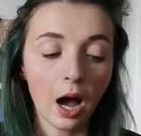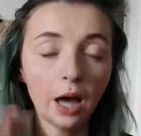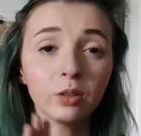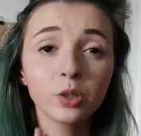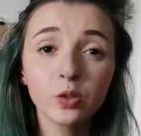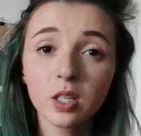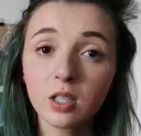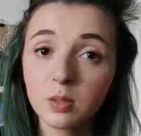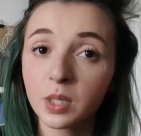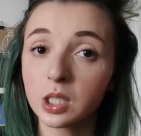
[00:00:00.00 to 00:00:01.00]
I don't use
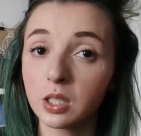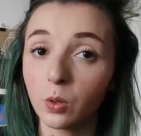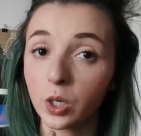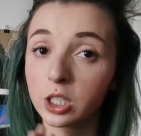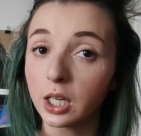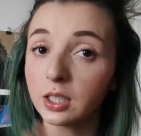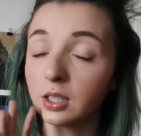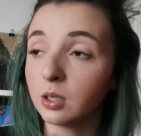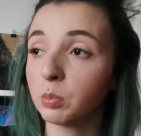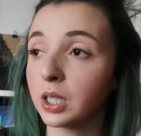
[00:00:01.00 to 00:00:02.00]
this as much as I wish I
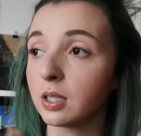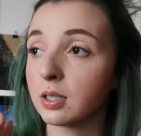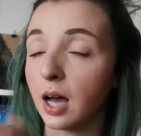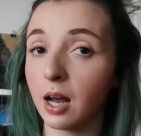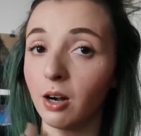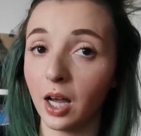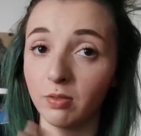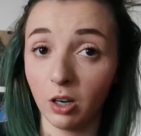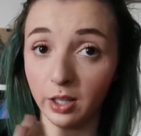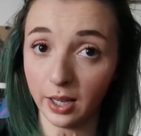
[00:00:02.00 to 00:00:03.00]
did because I don't
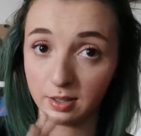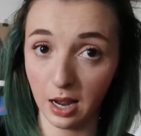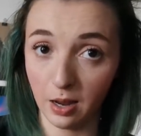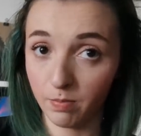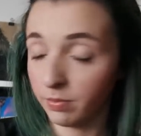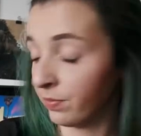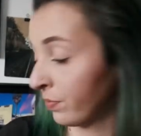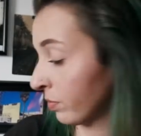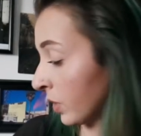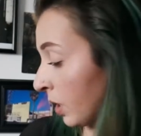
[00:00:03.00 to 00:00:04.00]
have all that time.
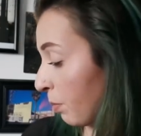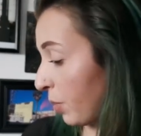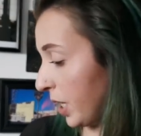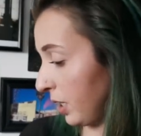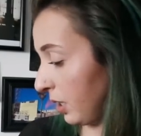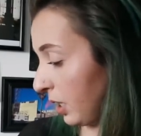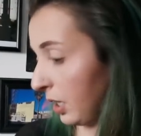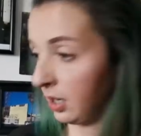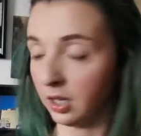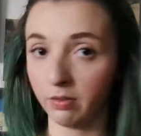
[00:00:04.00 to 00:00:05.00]
But
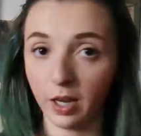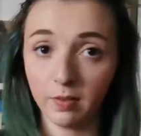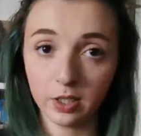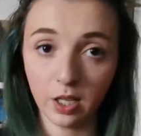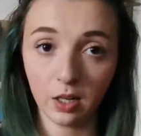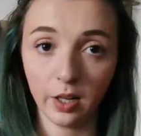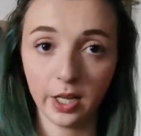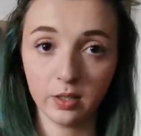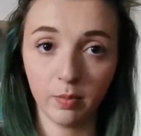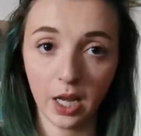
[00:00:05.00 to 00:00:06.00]
if I ever take
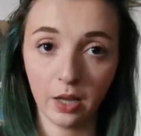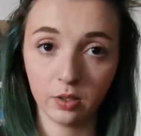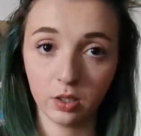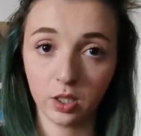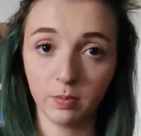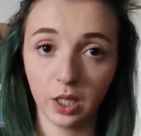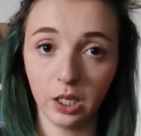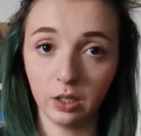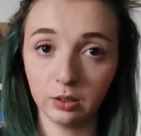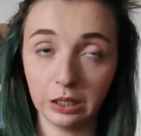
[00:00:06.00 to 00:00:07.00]
clients at my house or
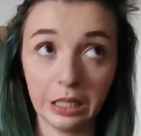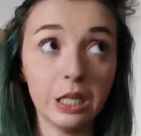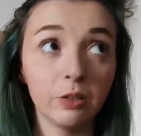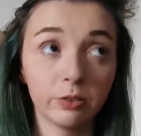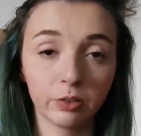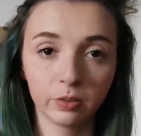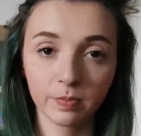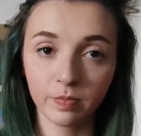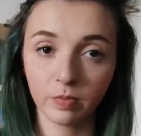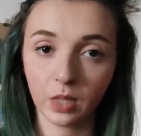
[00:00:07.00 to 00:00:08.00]
something, if
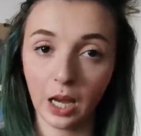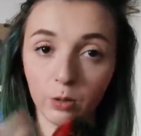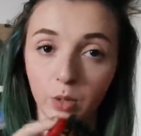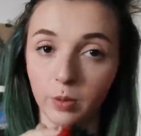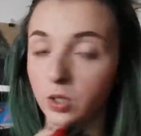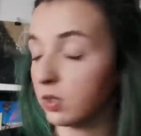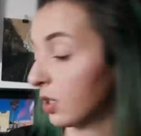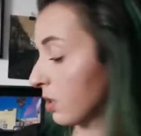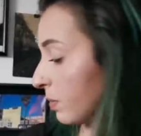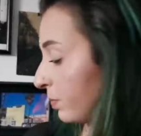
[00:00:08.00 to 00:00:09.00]
I would probably use
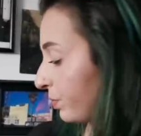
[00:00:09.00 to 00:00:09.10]
this.